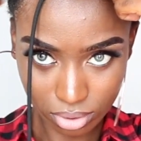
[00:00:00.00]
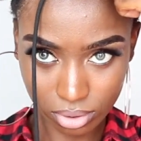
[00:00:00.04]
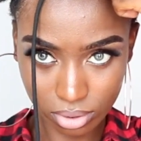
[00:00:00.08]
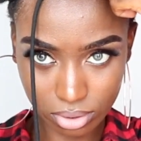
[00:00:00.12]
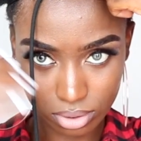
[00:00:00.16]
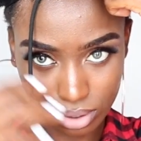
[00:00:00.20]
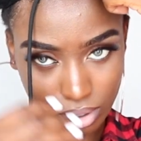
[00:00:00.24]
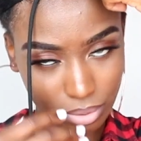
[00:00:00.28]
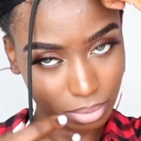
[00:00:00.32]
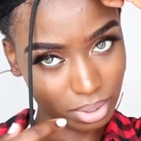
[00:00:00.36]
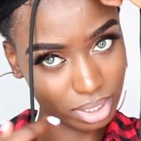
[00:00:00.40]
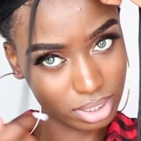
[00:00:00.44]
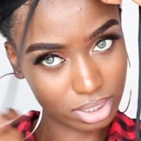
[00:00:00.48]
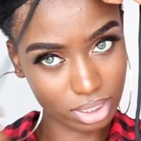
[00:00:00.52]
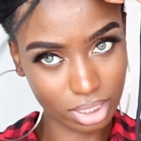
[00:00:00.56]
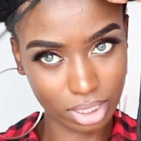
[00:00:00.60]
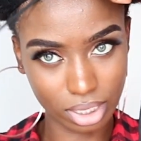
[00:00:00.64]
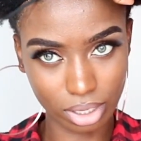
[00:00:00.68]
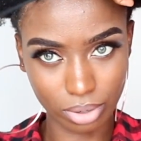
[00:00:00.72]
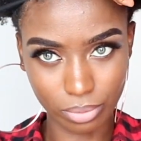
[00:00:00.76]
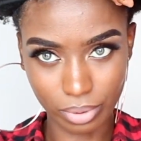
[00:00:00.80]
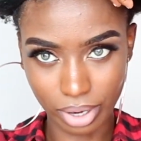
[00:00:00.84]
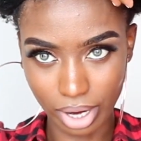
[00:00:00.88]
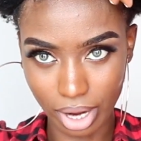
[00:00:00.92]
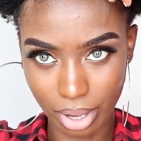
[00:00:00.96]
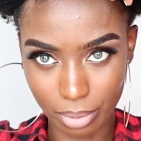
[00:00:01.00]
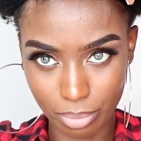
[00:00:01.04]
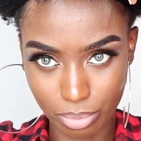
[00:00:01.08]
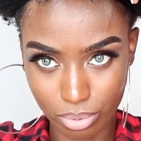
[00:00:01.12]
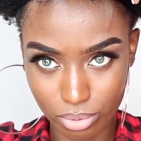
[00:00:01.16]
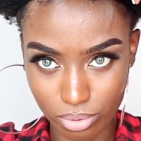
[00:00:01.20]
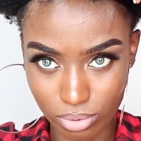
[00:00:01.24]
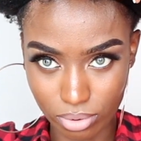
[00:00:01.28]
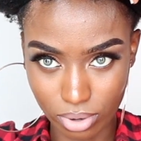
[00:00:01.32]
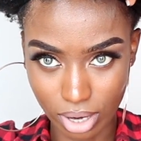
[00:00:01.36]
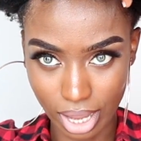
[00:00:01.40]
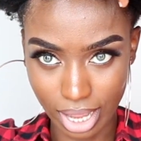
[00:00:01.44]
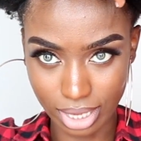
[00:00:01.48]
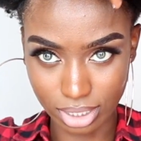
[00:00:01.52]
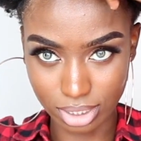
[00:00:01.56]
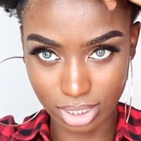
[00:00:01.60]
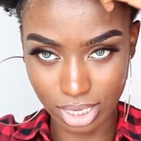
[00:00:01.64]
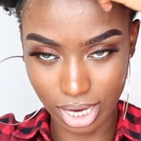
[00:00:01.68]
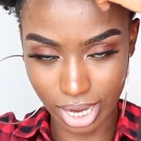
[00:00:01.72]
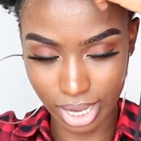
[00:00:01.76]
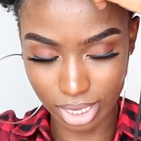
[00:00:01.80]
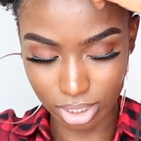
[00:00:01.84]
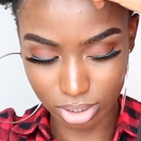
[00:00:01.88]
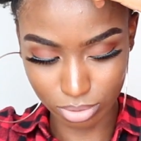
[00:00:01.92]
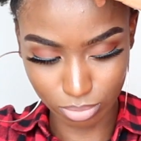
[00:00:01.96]
So basically when I pull, I
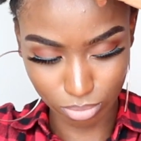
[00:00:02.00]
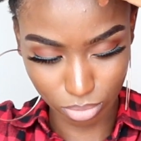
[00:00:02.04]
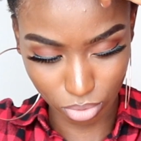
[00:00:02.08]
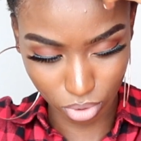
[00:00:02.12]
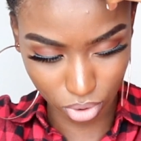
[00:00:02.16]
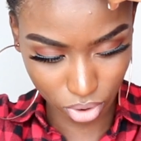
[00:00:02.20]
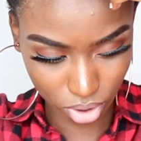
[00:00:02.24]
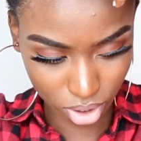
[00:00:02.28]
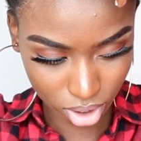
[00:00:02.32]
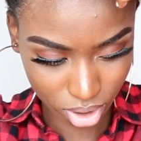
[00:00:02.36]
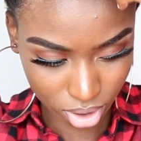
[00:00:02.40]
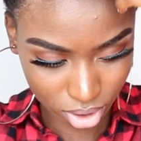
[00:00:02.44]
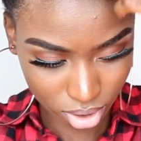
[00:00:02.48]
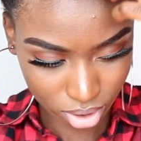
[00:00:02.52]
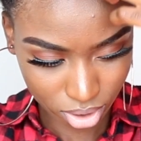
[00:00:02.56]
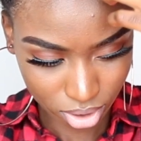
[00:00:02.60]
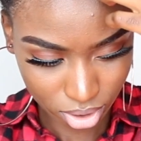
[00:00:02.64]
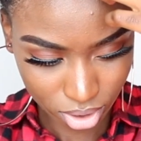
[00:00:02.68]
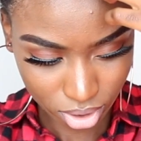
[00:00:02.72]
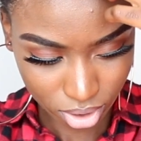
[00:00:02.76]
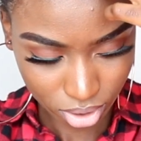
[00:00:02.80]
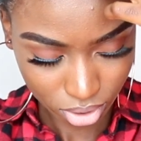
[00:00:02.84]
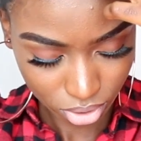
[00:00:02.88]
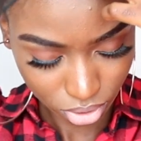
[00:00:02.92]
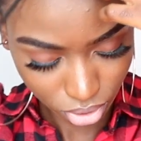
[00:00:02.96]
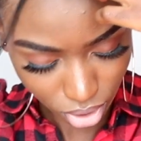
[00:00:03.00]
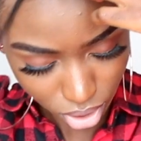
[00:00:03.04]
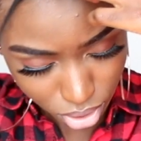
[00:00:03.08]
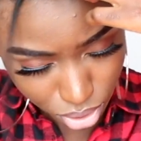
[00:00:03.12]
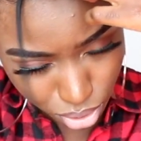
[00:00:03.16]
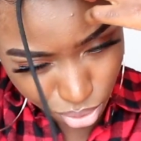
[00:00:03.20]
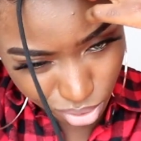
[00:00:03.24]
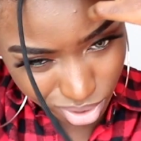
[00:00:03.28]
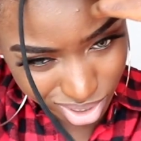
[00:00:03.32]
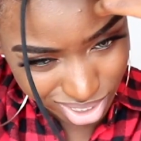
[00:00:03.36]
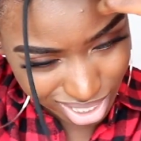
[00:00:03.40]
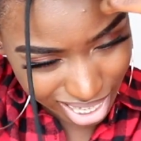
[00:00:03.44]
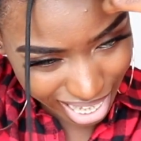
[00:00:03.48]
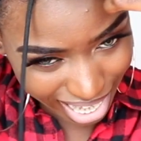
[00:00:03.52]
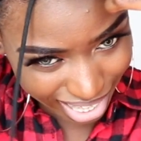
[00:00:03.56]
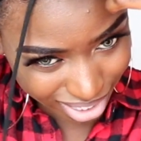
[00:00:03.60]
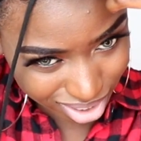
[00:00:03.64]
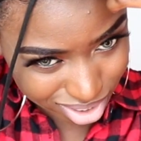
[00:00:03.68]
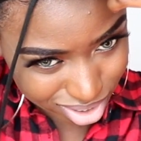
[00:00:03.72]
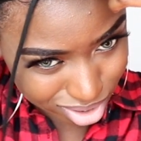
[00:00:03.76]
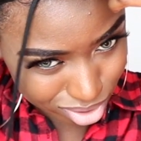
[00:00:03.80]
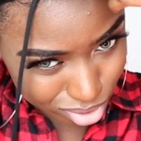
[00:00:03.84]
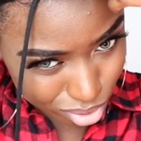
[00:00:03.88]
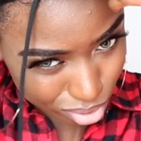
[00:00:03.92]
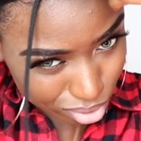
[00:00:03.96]
tie it more. Not too
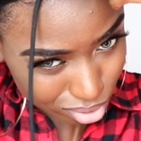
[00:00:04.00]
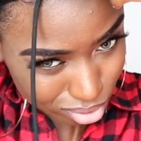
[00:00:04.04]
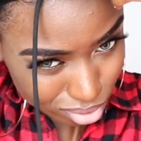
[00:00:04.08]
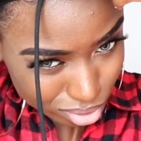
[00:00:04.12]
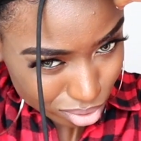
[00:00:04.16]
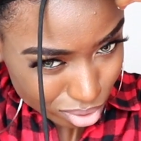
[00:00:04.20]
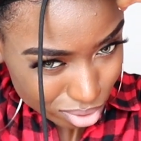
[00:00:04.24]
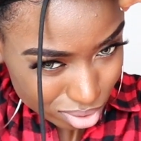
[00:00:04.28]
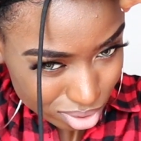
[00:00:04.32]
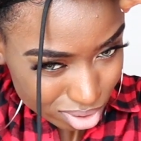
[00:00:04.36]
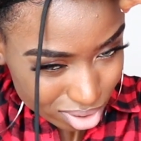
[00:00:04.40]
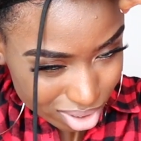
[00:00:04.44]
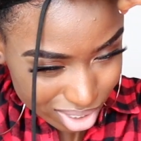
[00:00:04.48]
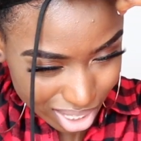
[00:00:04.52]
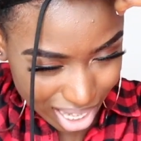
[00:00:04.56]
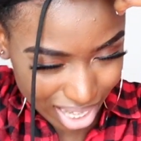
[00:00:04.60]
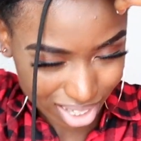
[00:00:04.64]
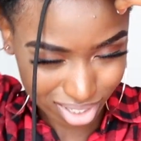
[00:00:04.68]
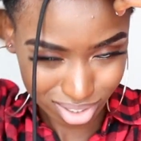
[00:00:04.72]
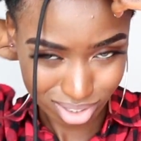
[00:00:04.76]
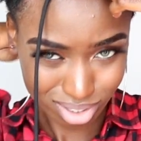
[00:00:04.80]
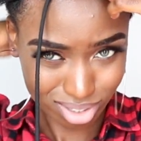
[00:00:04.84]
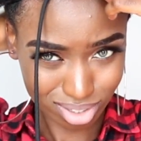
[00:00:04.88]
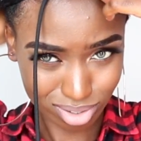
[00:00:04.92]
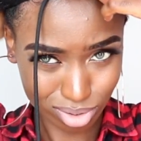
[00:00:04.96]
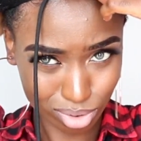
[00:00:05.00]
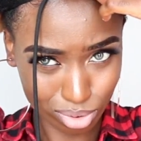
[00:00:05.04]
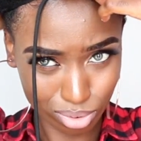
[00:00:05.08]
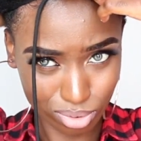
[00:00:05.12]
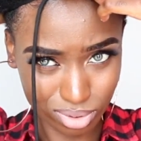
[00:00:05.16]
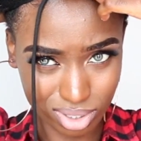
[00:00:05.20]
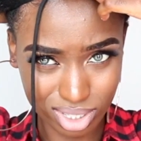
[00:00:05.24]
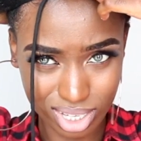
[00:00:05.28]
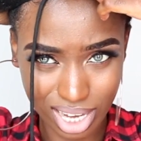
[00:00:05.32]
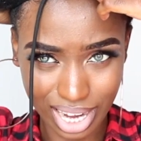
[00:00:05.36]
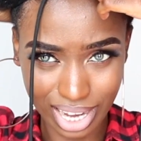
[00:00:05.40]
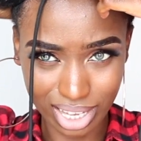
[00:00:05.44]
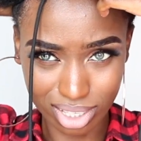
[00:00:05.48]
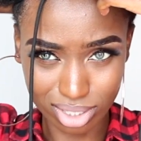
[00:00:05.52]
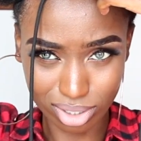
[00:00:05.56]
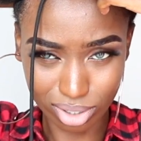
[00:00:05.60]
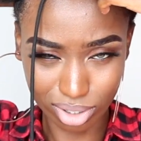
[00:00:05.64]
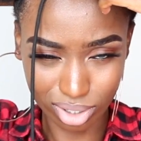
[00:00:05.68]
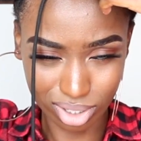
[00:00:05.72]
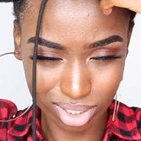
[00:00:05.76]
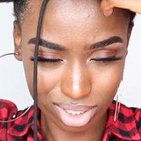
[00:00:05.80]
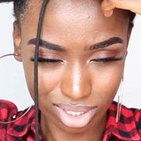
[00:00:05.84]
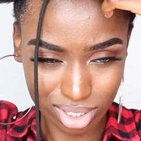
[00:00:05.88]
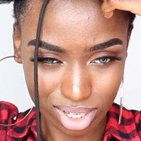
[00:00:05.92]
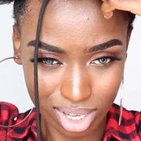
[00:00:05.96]
tight. Don't tie it too tight,
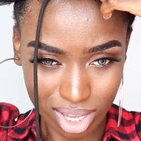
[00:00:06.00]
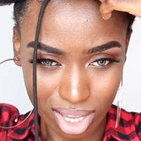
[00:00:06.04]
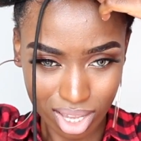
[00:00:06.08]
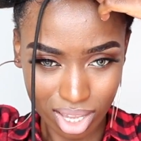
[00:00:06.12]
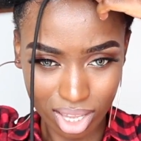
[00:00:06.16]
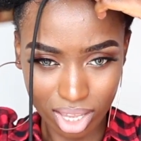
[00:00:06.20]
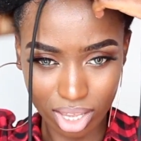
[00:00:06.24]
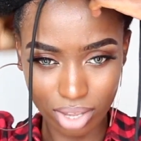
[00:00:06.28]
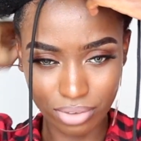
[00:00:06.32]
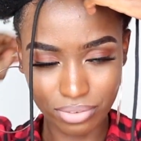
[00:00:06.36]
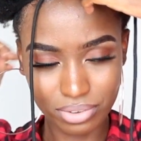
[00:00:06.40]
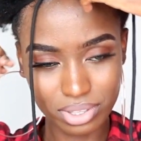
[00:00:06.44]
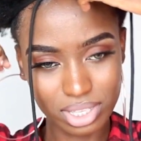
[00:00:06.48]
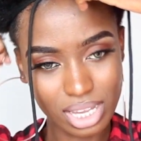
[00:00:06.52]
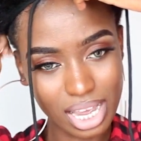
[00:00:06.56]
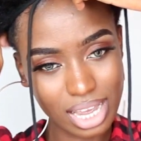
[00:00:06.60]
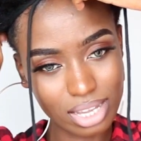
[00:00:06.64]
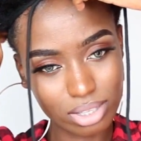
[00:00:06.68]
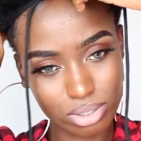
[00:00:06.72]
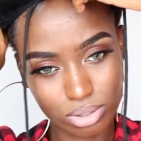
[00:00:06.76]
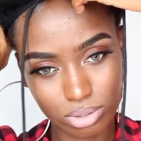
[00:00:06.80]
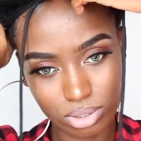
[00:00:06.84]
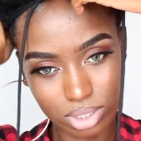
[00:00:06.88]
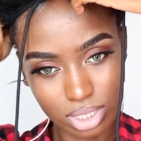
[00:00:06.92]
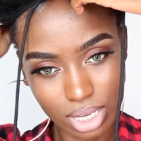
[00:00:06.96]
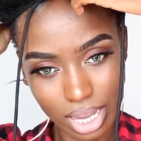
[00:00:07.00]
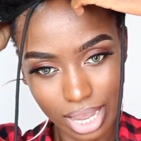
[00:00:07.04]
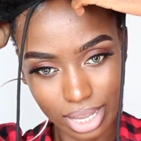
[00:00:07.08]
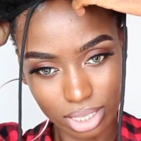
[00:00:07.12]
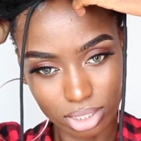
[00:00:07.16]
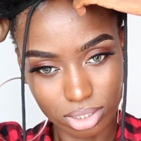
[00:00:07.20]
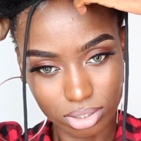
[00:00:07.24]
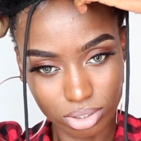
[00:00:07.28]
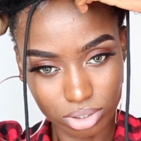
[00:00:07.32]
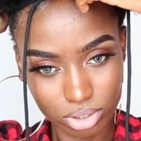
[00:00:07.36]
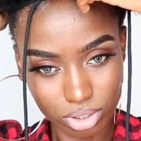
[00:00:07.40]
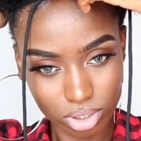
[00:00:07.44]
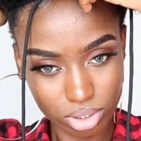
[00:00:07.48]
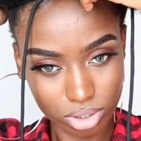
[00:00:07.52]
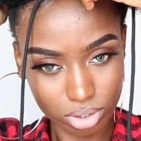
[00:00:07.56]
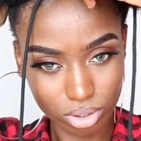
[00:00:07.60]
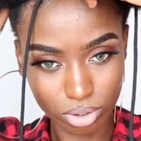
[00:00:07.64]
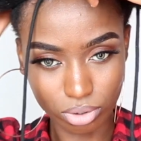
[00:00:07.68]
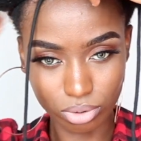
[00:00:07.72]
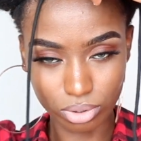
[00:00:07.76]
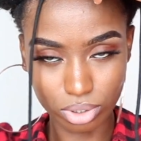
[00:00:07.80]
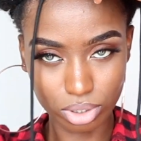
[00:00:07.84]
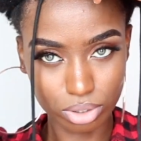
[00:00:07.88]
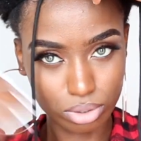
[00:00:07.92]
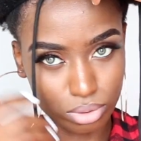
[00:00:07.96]
because if you tie it too tight, you're just
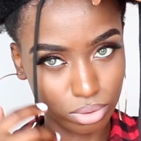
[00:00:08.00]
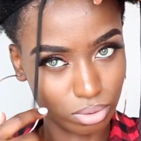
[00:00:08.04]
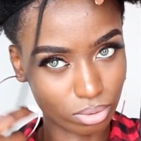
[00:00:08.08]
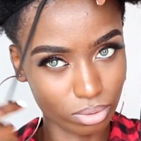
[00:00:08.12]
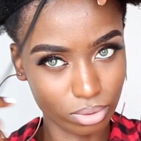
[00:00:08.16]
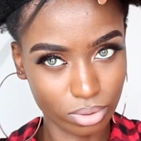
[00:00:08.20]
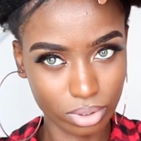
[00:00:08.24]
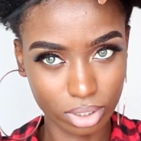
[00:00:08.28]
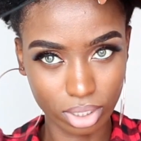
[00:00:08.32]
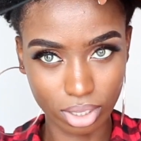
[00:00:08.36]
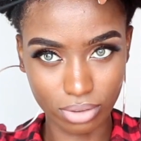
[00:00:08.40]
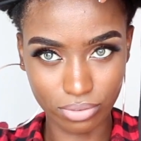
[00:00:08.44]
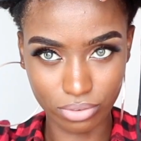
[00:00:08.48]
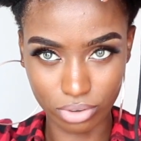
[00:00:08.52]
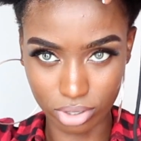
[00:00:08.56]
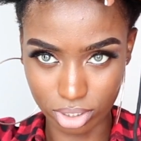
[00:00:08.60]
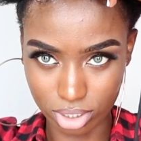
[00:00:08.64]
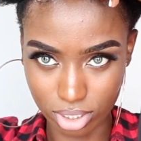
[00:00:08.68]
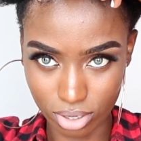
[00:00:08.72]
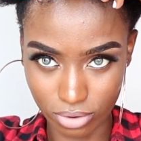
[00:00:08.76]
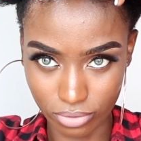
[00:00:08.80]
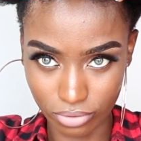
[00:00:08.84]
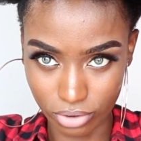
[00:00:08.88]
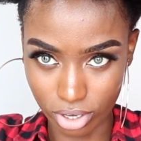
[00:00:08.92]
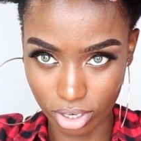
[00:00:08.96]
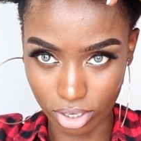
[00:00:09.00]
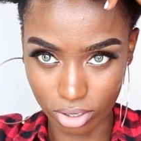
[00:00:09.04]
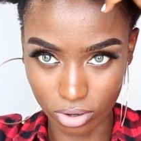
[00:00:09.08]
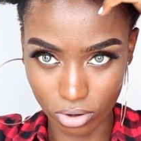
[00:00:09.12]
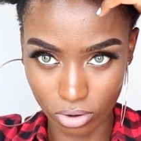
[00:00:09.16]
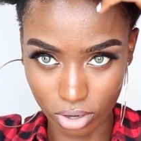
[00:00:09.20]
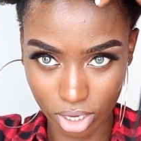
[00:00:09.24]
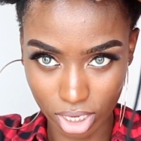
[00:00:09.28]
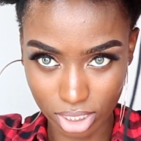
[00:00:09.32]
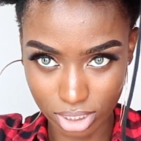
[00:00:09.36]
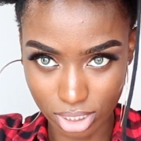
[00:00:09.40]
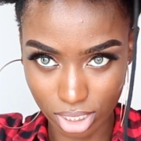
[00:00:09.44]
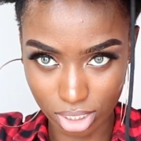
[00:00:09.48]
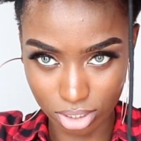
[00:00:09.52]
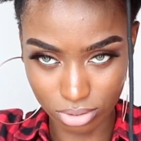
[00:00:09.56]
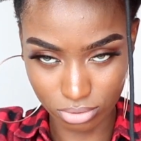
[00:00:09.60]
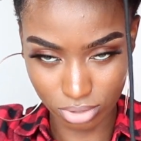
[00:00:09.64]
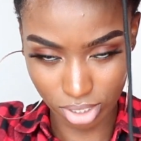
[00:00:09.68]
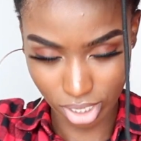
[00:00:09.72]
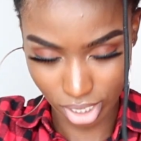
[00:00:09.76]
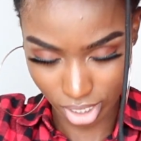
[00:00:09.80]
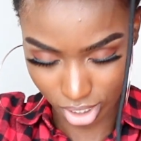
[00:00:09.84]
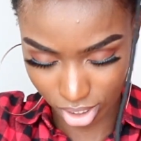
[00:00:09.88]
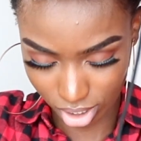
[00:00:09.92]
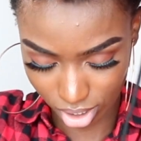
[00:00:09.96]
going to give yourself an
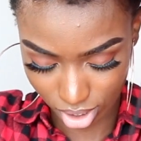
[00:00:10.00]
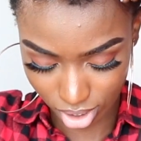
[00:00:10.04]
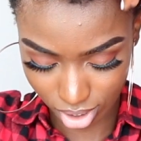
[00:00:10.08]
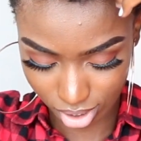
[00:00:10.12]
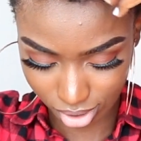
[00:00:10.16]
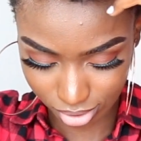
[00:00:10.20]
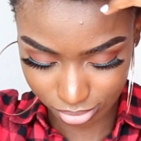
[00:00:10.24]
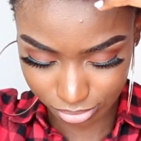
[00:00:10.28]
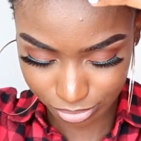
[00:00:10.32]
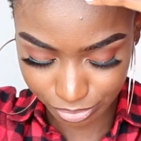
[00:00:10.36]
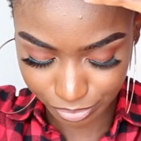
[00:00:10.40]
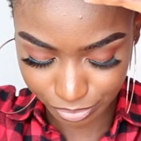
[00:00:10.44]
unnecessary headache.